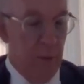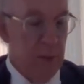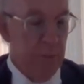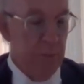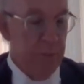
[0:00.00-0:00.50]

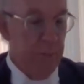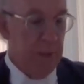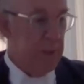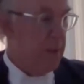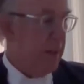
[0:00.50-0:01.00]
we
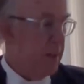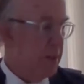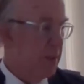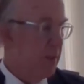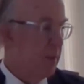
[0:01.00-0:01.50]
submit
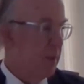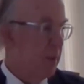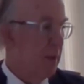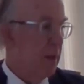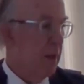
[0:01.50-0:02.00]
that
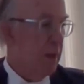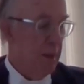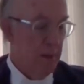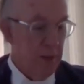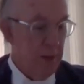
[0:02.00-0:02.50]

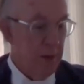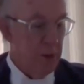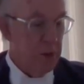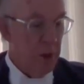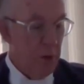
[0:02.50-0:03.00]
there
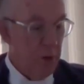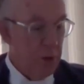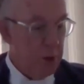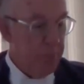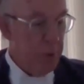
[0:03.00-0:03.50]
is no
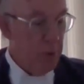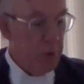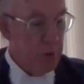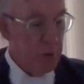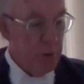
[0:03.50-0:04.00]

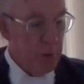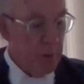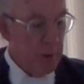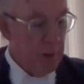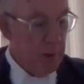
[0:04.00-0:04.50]
dispute
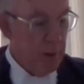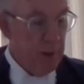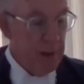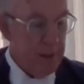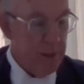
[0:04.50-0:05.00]

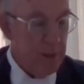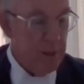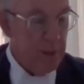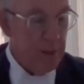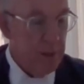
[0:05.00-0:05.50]

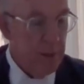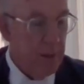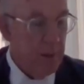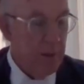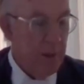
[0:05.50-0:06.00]
that
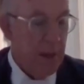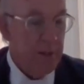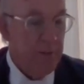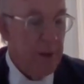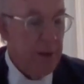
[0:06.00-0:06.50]
at the
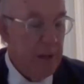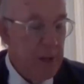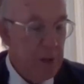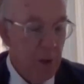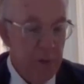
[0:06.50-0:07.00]
very
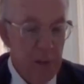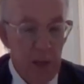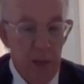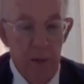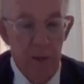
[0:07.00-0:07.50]
least on
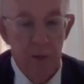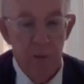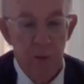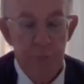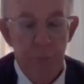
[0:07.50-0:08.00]
the
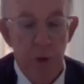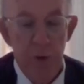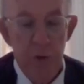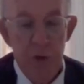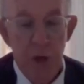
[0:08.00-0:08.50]

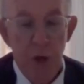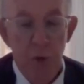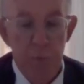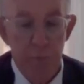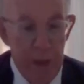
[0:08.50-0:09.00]
respondent's
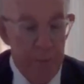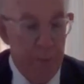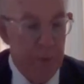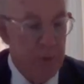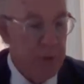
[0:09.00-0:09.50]
own
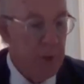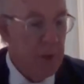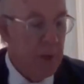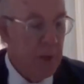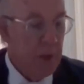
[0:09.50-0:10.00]
papers,
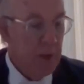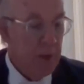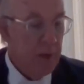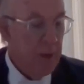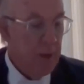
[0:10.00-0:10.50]

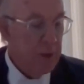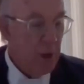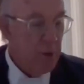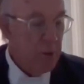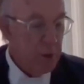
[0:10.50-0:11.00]
there is
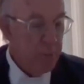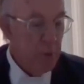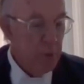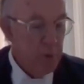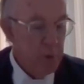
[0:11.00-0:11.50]
no
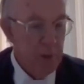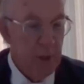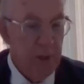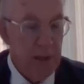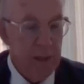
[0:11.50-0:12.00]
dispute
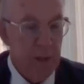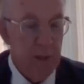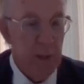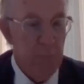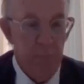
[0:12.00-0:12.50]
that
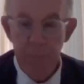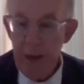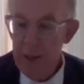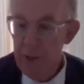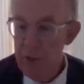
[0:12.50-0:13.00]
the
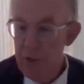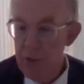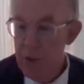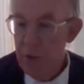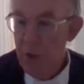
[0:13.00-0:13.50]
practice
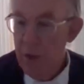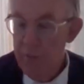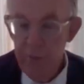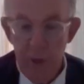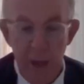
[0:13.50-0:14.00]

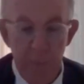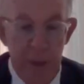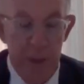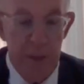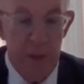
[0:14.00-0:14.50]
of the
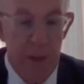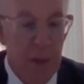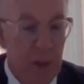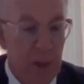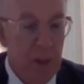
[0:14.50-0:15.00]
applicant
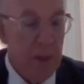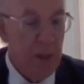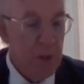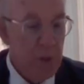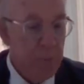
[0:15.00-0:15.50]

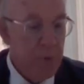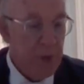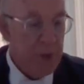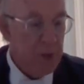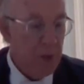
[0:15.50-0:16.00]
is
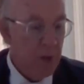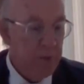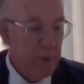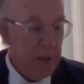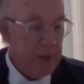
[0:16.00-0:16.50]
possessed of
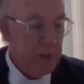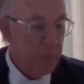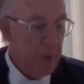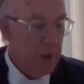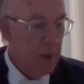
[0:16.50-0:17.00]

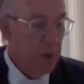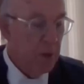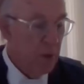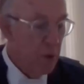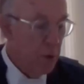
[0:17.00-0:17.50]
customer
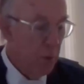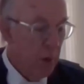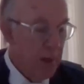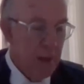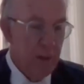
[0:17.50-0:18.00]
goodwill.
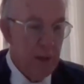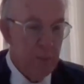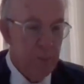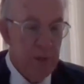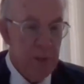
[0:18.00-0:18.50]

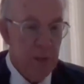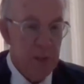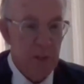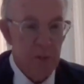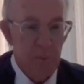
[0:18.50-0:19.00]
That brings
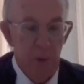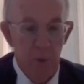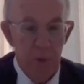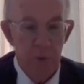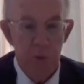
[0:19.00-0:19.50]
us, my
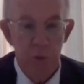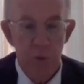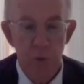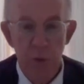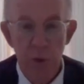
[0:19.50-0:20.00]
lord,
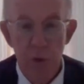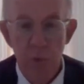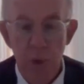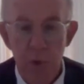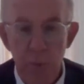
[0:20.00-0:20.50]
to
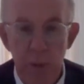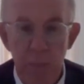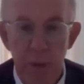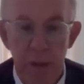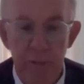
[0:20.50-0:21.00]
what we
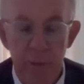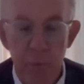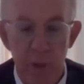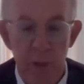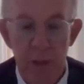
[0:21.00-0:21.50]
believe to
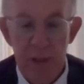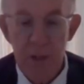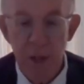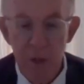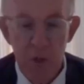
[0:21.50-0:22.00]
be the
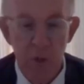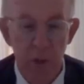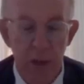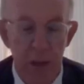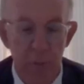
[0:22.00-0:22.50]

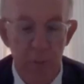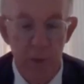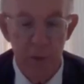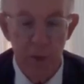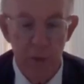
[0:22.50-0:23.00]
essential
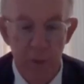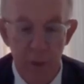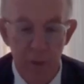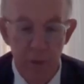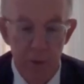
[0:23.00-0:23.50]
element of
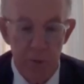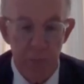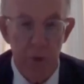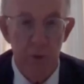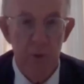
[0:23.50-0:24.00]
the
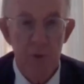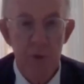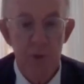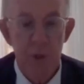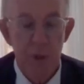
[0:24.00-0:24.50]
respondent's